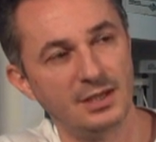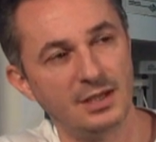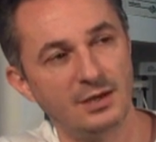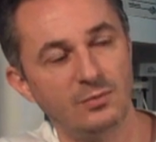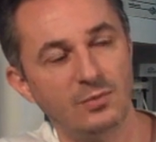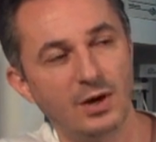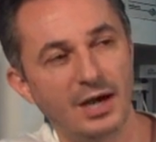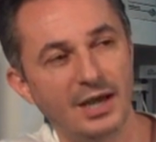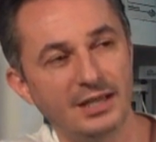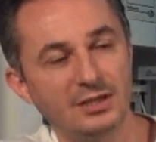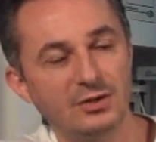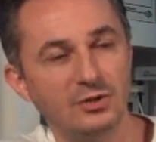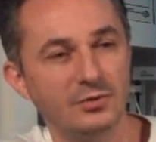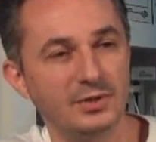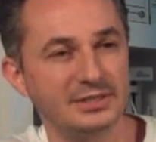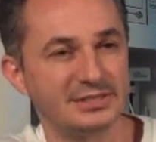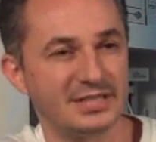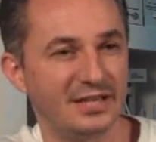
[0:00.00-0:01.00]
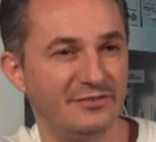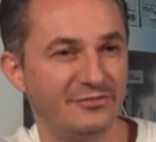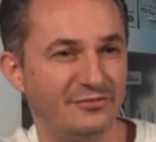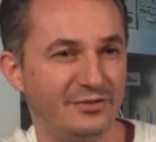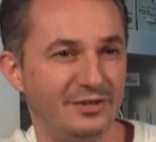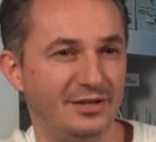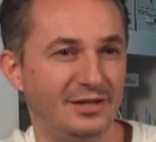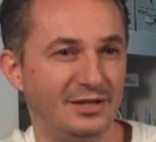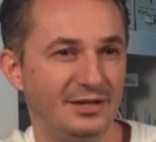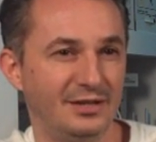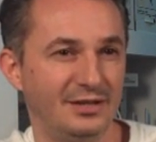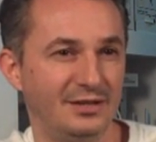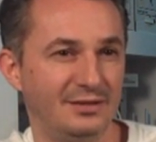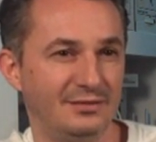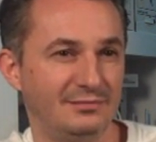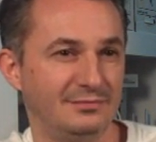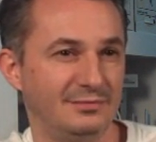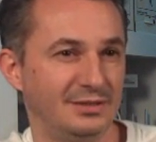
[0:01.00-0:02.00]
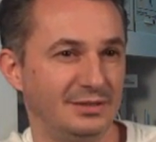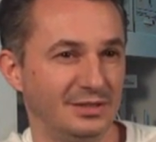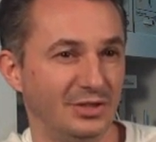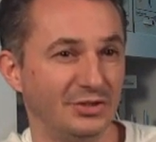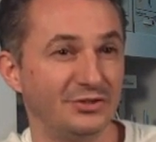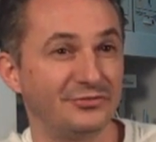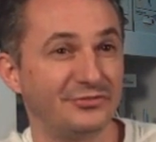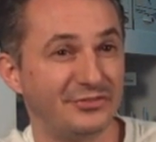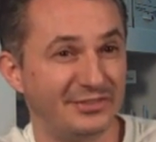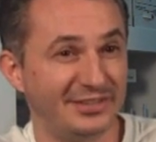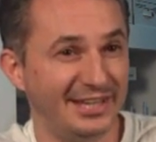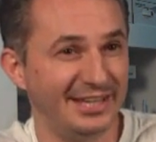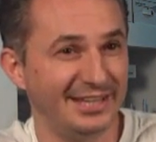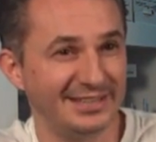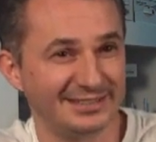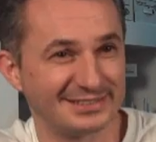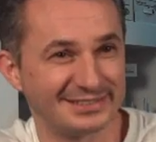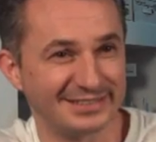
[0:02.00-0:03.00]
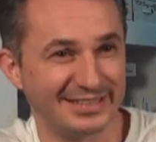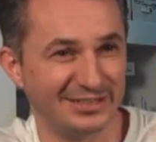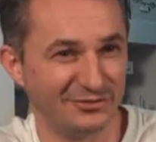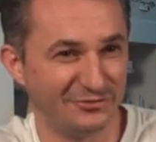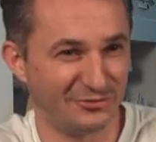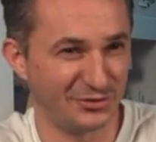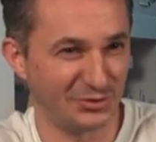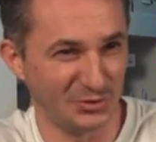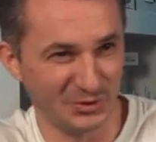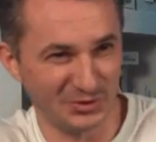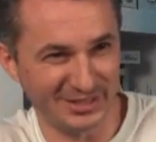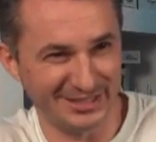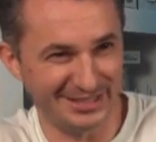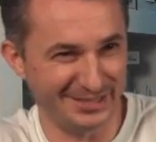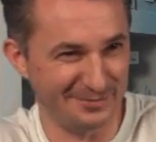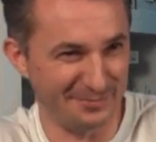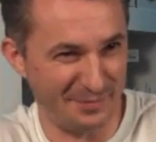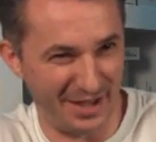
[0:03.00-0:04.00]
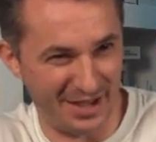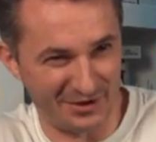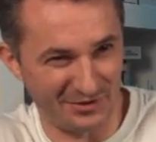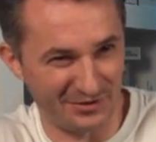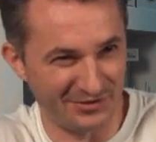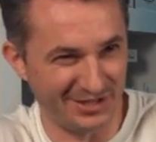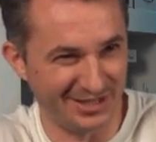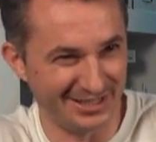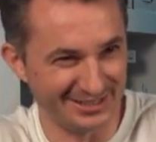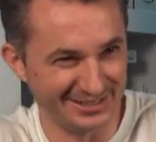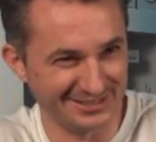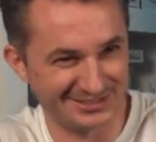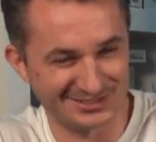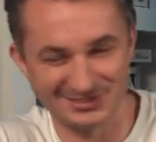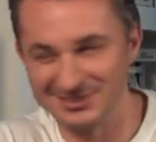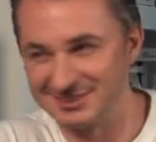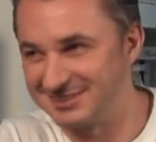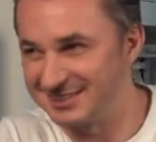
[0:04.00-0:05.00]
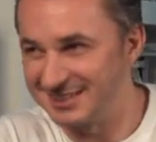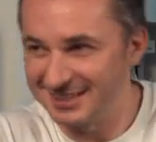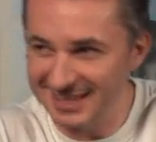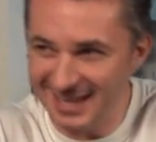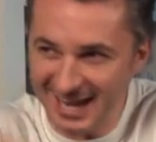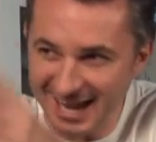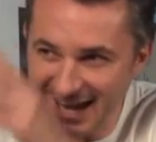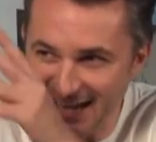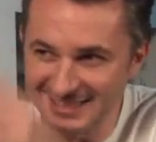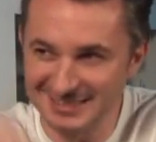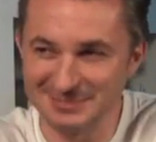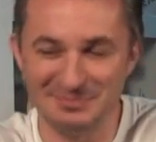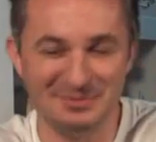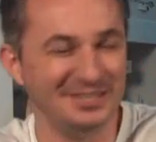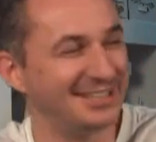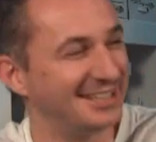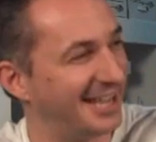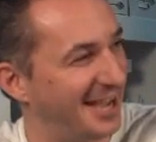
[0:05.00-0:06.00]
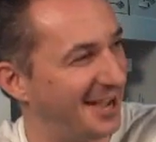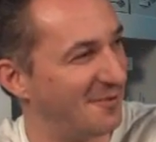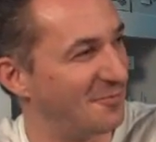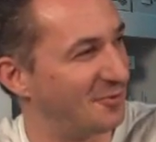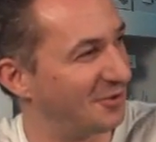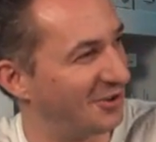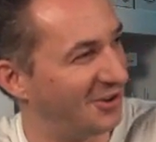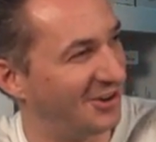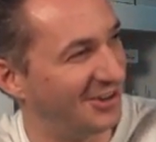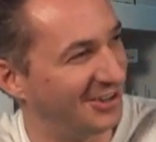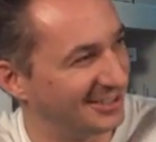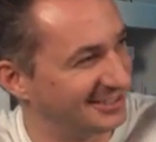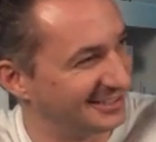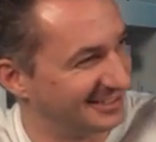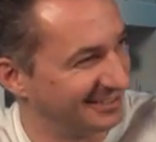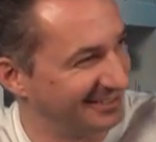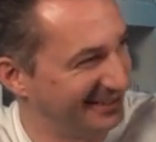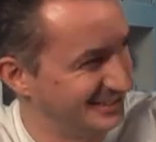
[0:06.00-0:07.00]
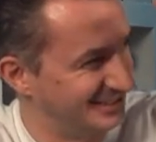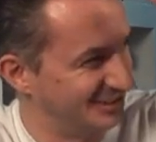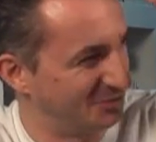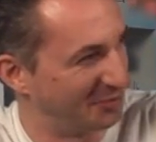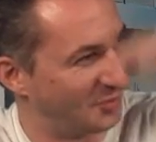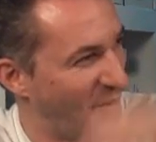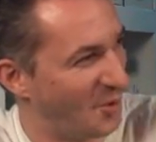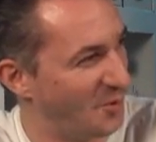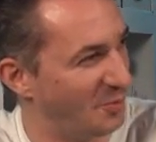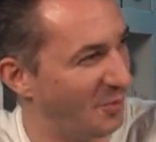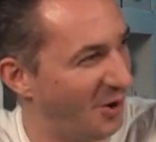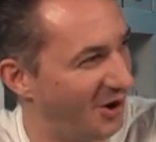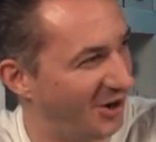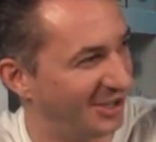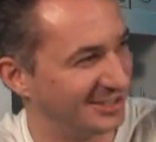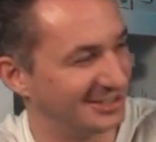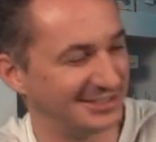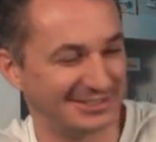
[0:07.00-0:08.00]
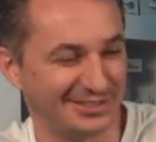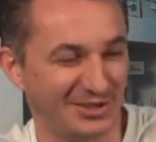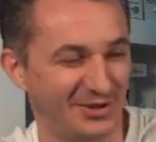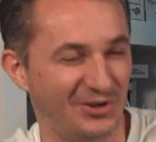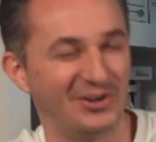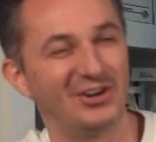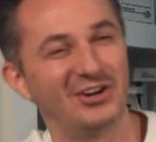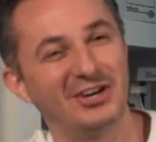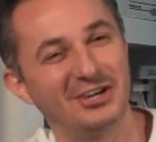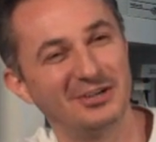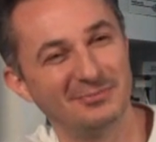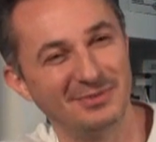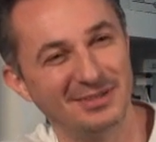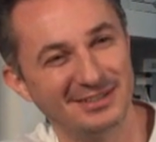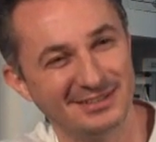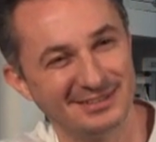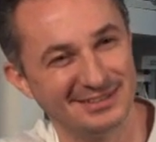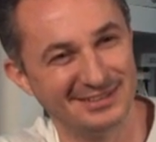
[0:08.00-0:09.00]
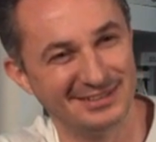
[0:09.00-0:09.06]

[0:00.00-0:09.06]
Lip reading: Well, I always have a lot of things kind of cooking parallels. There's like a high-speed camera and a little robot arm, and